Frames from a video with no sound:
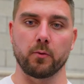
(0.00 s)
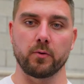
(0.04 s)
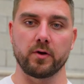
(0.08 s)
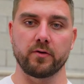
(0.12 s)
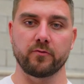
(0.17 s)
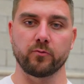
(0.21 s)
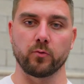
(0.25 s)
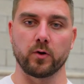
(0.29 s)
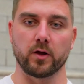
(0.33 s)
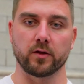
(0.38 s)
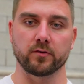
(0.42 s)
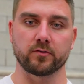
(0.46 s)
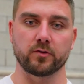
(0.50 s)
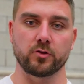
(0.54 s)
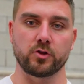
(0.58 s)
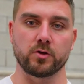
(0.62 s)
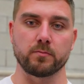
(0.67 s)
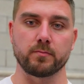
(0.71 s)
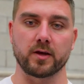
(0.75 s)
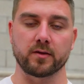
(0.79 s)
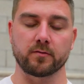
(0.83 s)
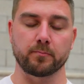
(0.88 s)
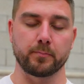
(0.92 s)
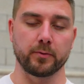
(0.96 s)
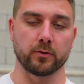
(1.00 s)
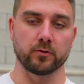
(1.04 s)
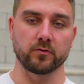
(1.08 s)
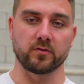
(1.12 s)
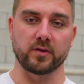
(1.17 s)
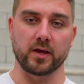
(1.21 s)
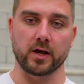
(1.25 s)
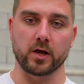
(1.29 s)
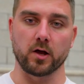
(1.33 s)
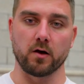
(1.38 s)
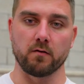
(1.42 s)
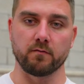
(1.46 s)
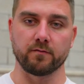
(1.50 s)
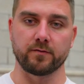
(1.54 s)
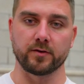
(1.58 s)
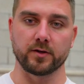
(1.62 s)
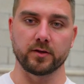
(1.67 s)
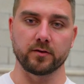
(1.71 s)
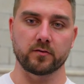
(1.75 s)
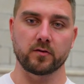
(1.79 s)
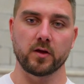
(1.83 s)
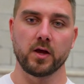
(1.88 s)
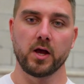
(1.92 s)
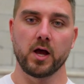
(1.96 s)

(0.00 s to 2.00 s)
with whilst the gymnast builds their confidence,